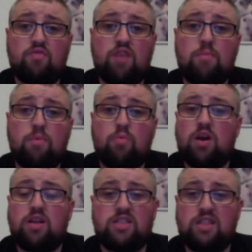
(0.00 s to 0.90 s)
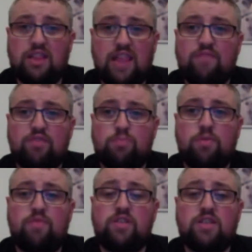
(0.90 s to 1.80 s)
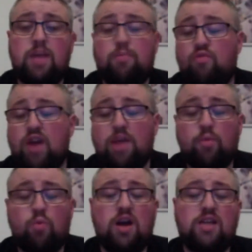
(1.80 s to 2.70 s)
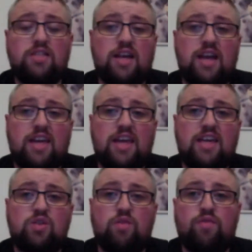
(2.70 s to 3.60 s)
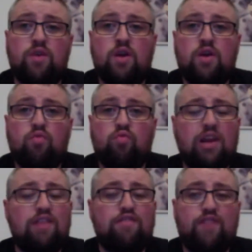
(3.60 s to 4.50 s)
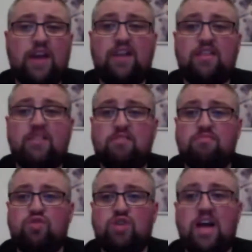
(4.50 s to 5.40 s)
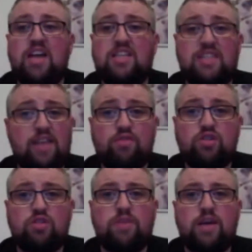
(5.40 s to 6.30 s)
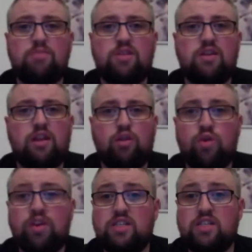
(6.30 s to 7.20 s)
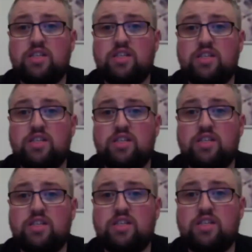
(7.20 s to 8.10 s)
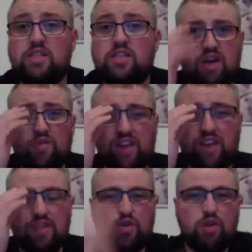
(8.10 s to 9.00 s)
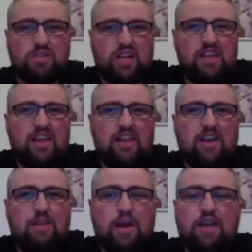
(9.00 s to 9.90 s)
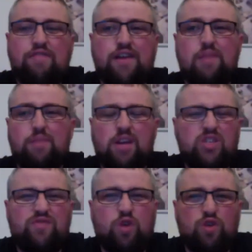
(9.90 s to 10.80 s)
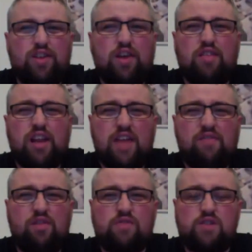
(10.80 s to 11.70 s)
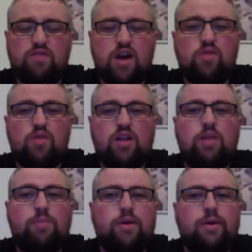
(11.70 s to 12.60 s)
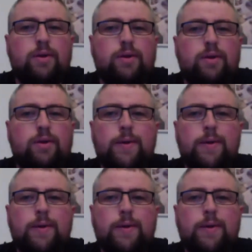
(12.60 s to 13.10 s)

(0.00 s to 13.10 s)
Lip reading: think that Ryan Benoit is levels above this guy, but Ryan Benoit has a case of really fighting to guys' levels sometimes and lowering his level. Like the Serrano fight, I thought he was clearly a better fighter, but he just fought down at the level of Serrano a little bit.